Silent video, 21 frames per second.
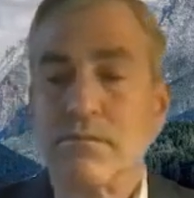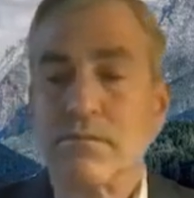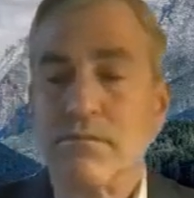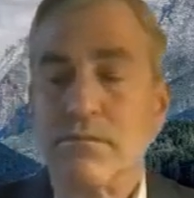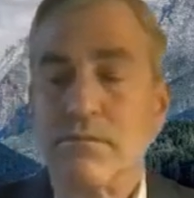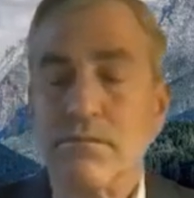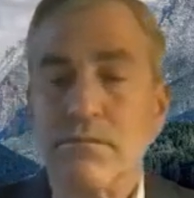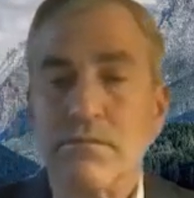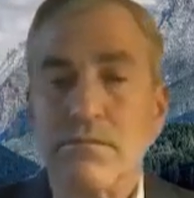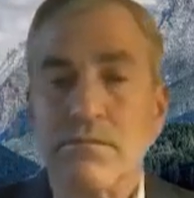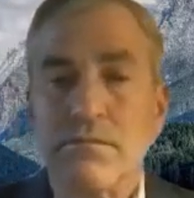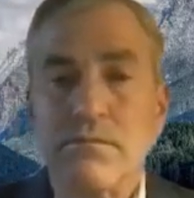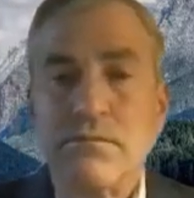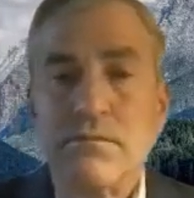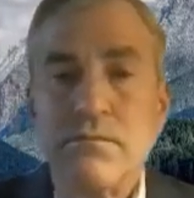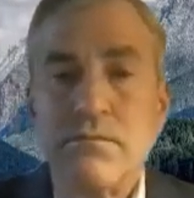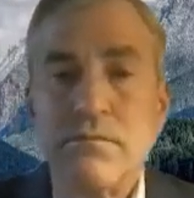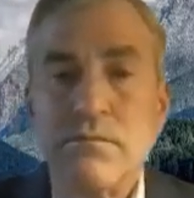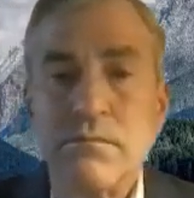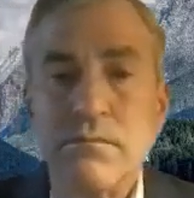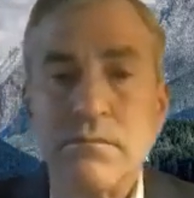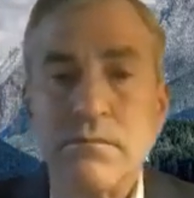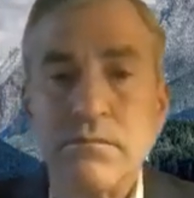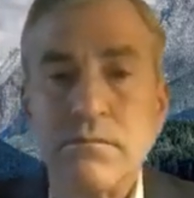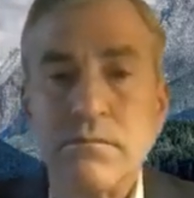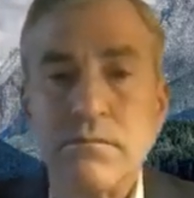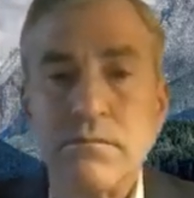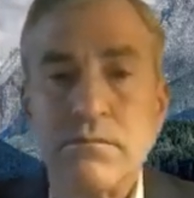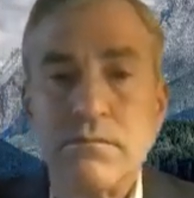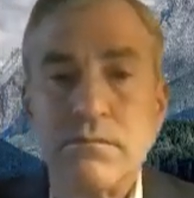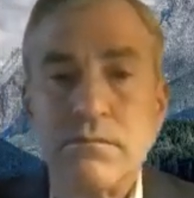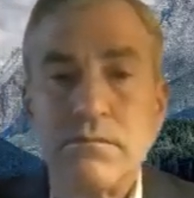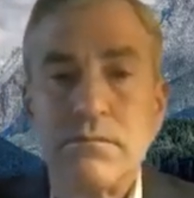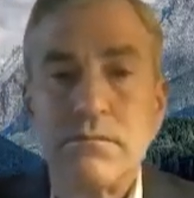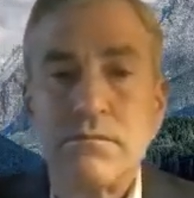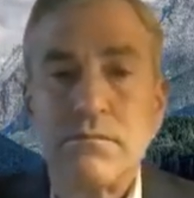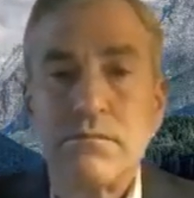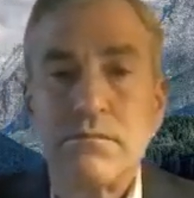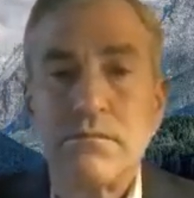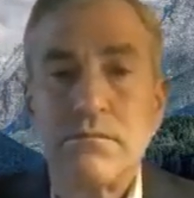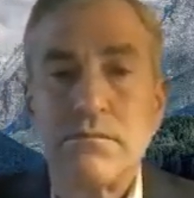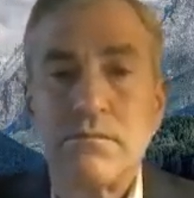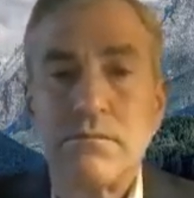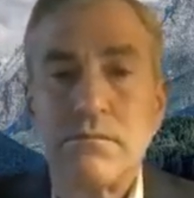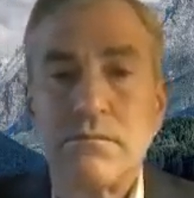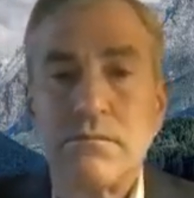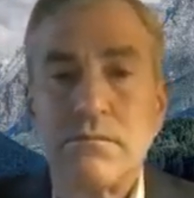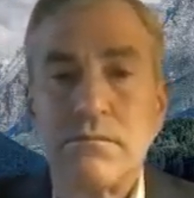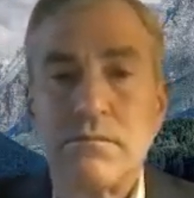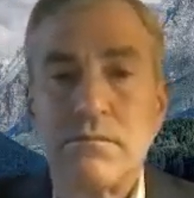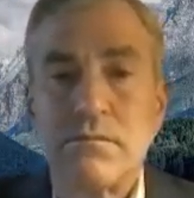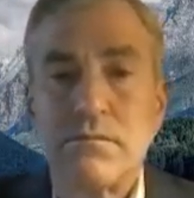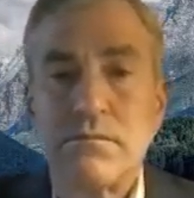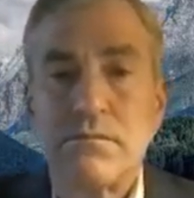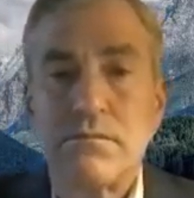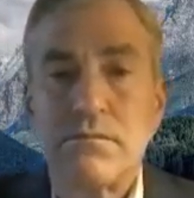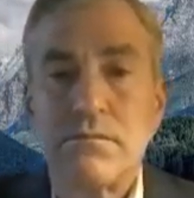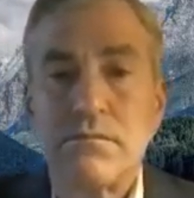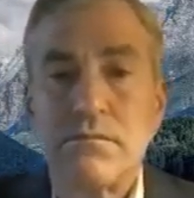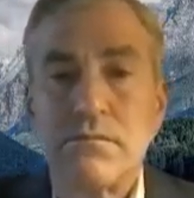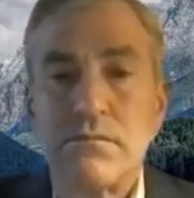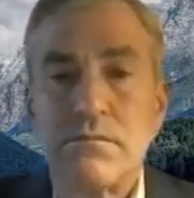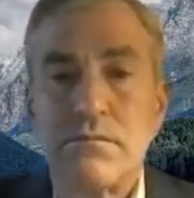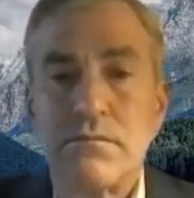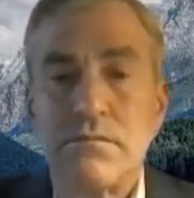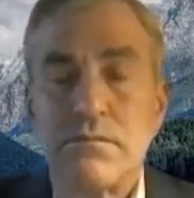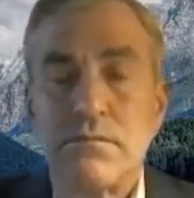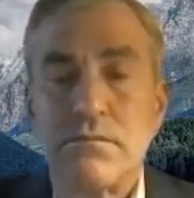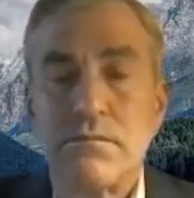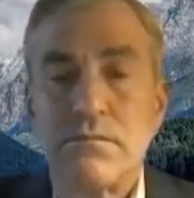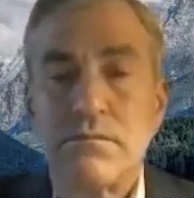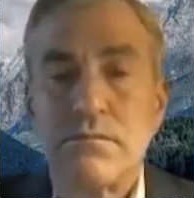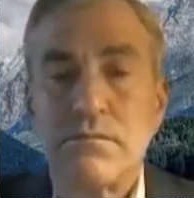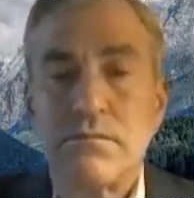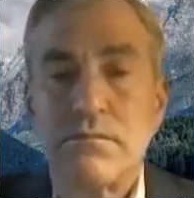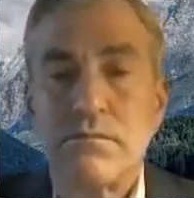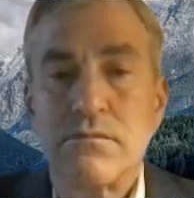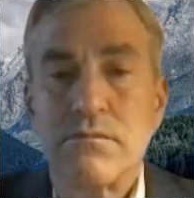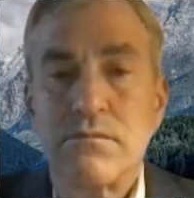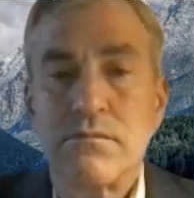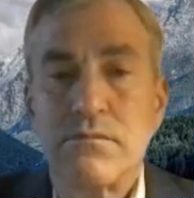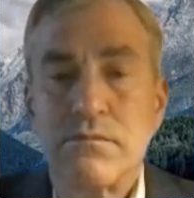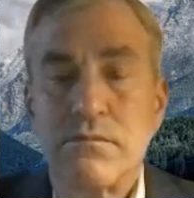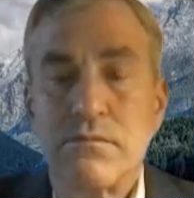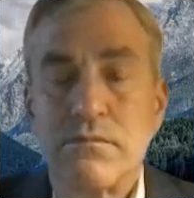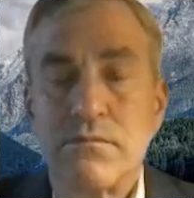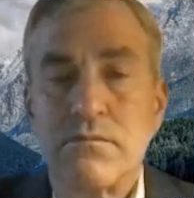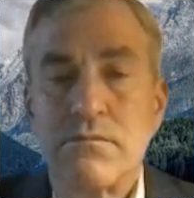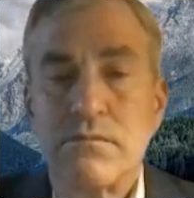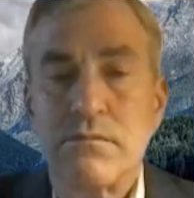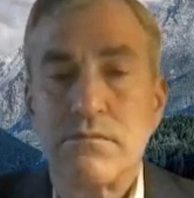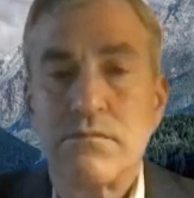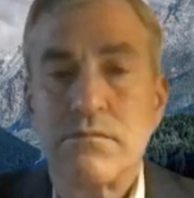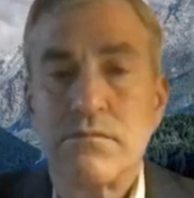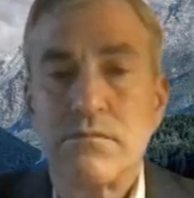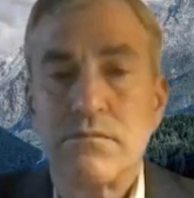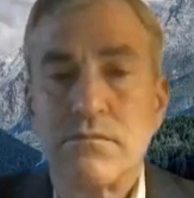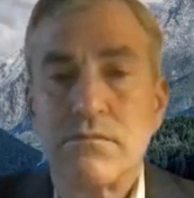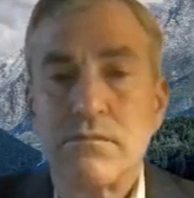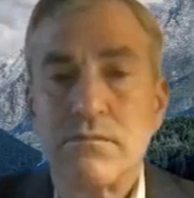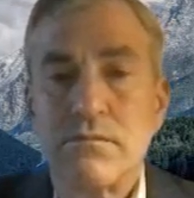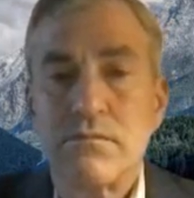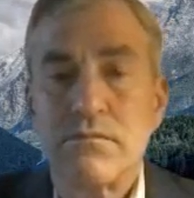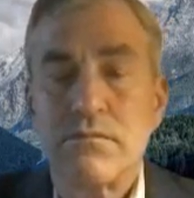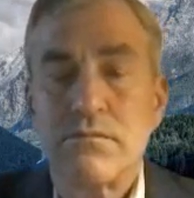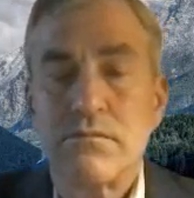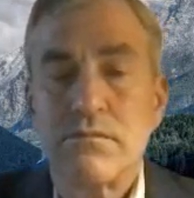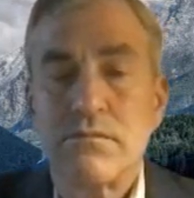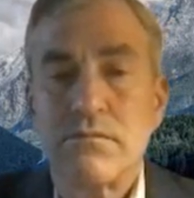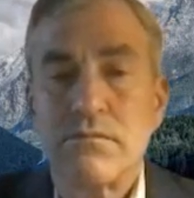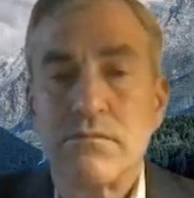This person isn't speaking.